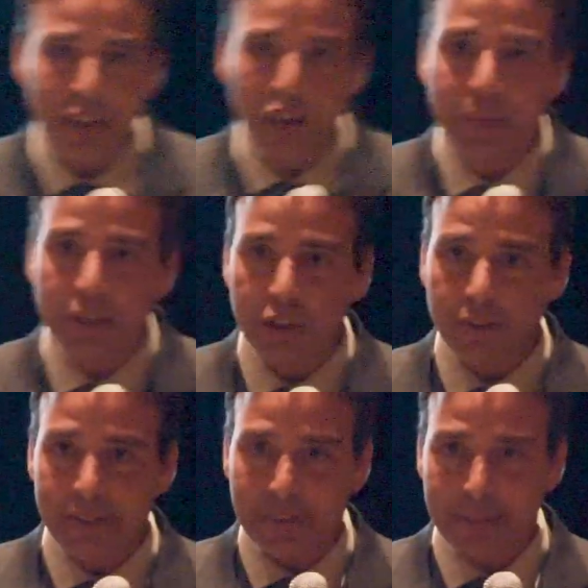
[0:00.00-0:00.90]
hear about
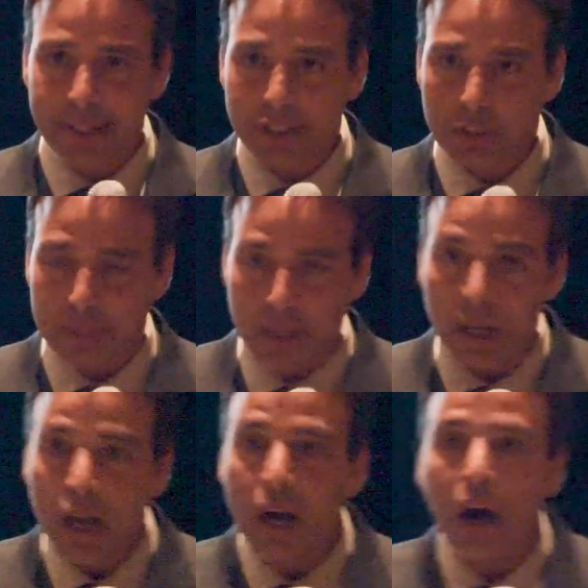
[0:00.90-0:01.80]
stress management
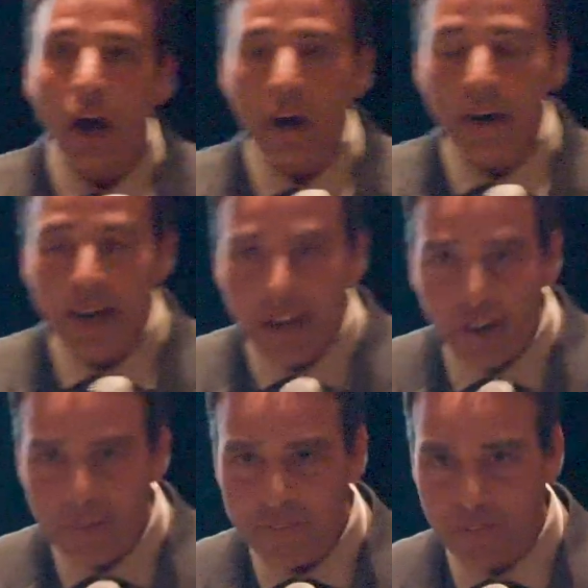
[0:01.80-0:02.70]
are
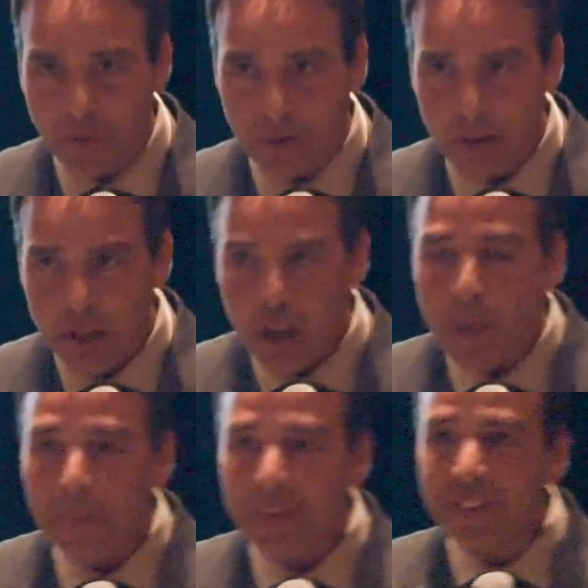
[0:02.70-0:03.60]
helpful,
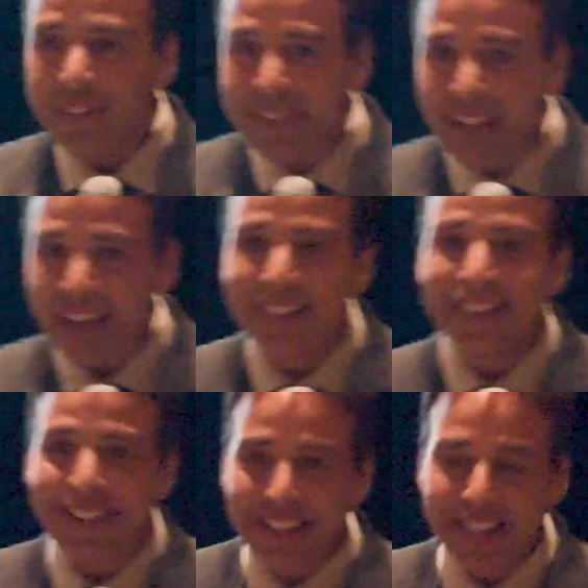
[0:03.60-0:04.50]
but they're not
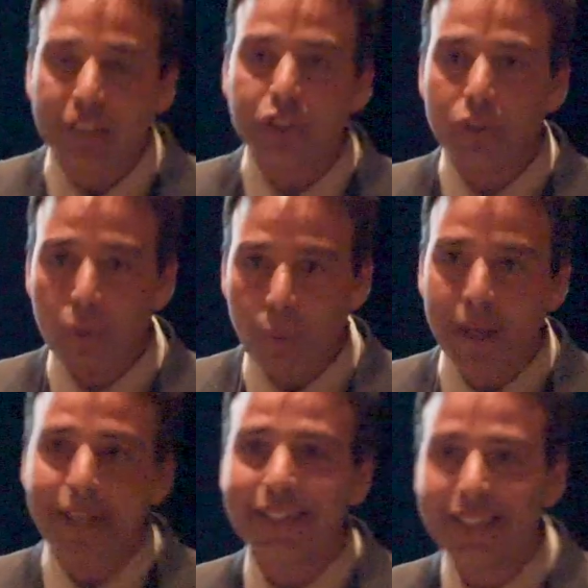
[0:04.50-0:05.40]
the essential
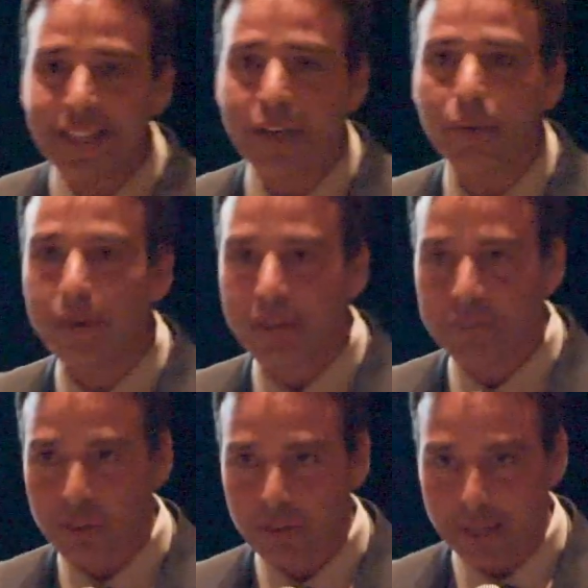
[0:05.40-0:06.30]
way to get rid
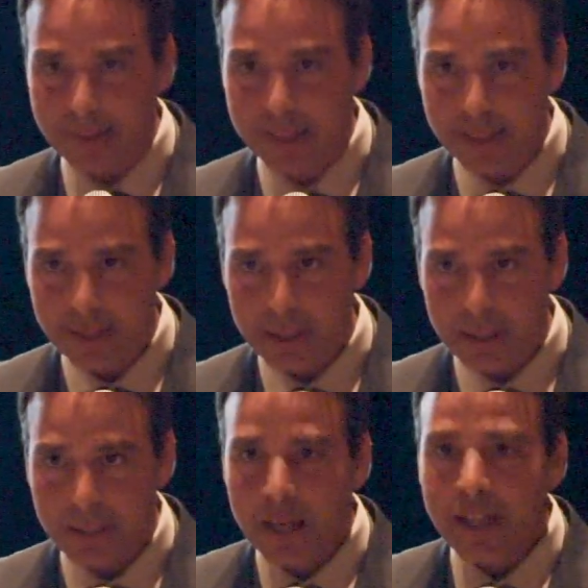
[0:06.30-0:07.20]
of stress.
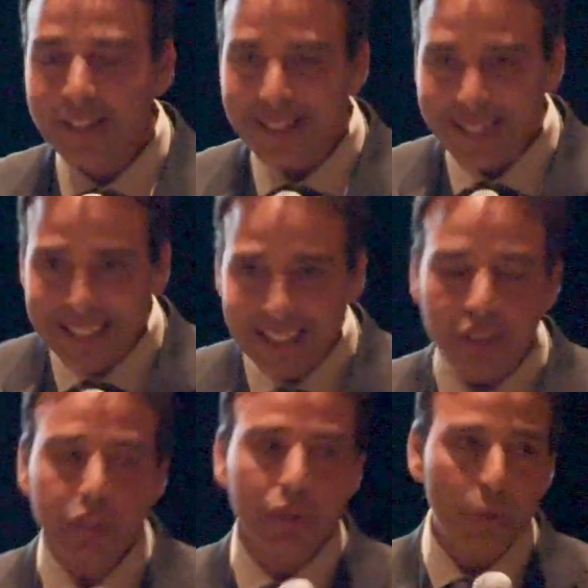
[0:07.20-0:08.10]
The
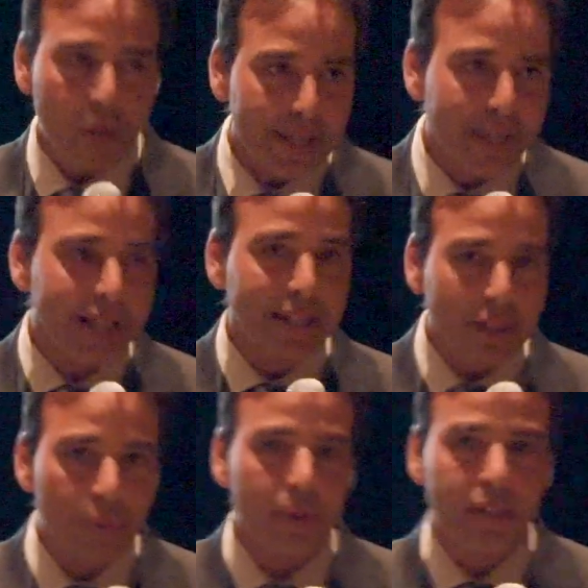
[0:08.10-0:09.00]
essential way to
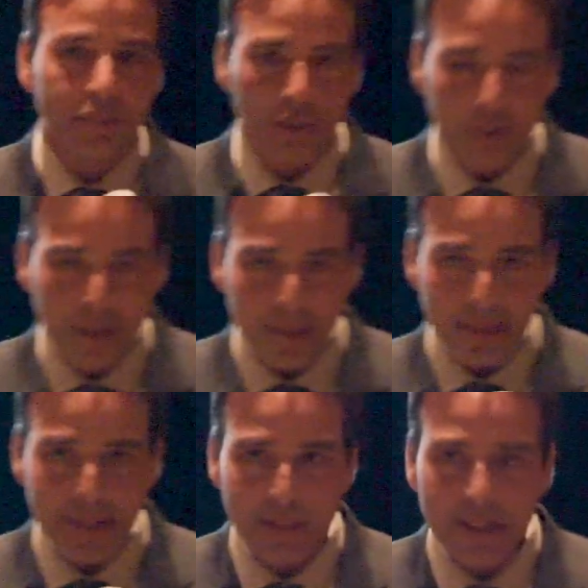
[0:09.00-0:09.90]
get rid of
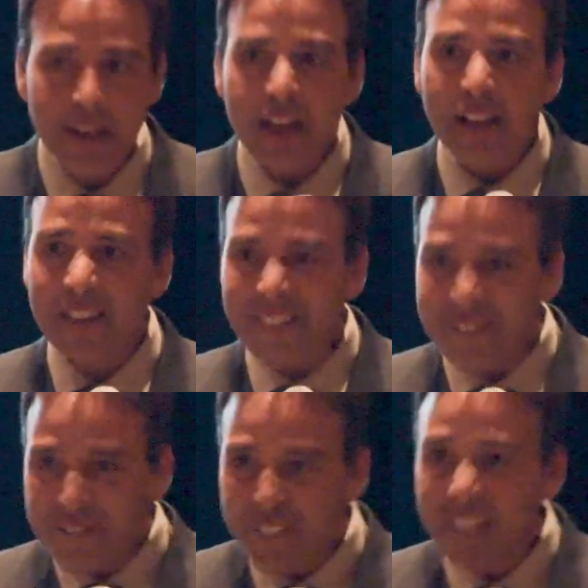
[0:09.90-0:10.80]
stress is
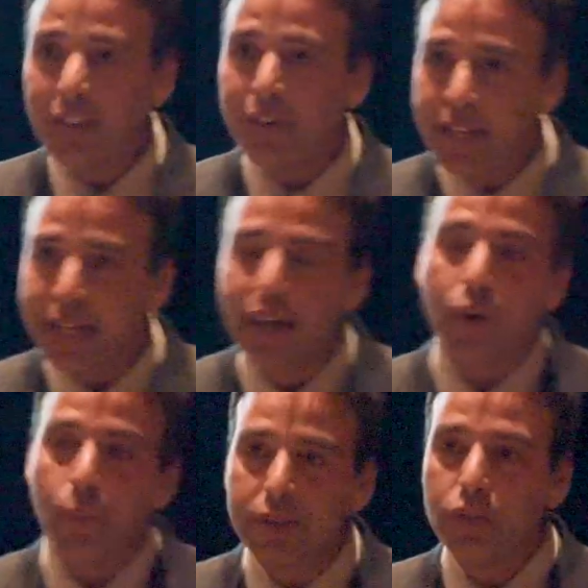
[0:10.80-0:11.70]
figuring
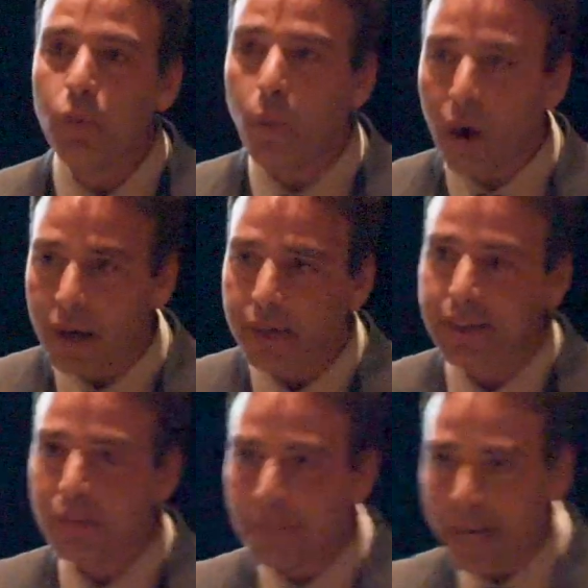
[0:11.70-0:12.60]
out what the water
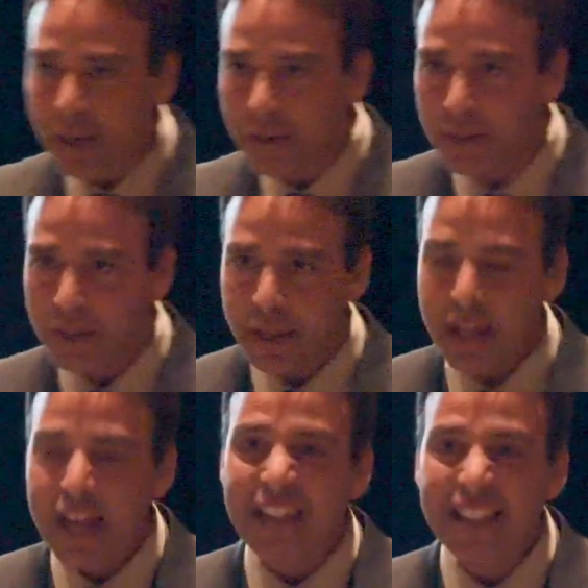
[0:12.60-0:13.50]
is about
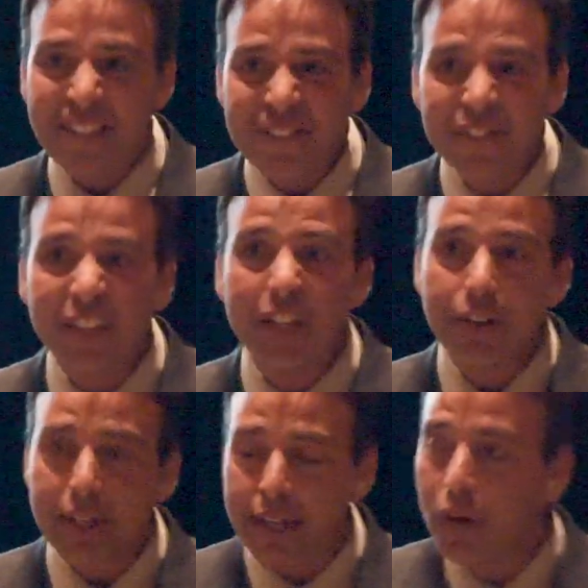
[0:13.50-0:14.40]
and then
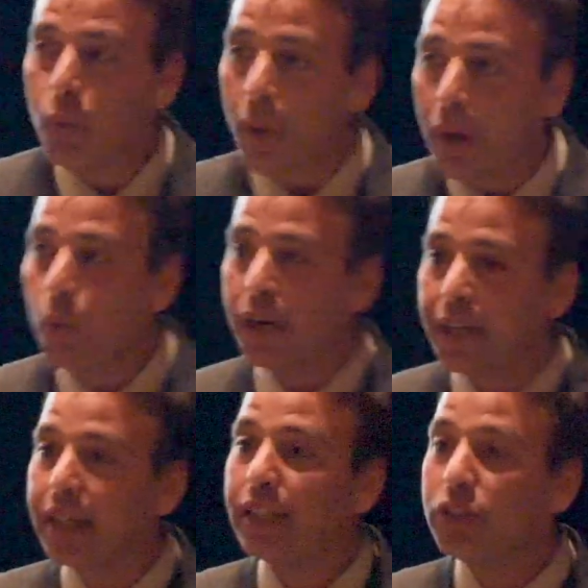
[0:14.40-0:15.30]
figuring out what we're
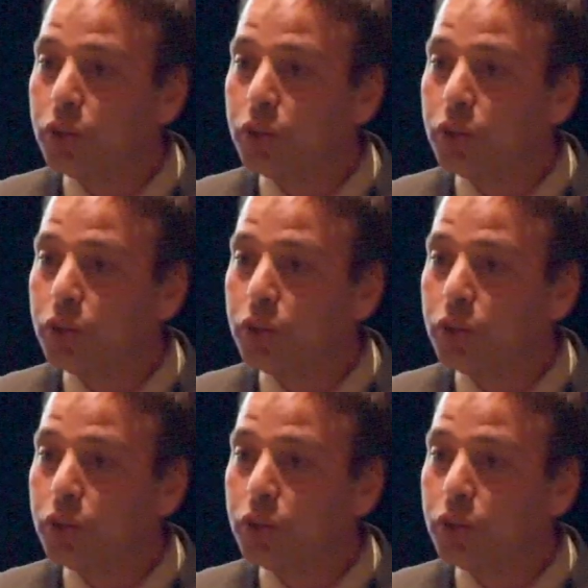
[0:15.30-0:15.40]
going to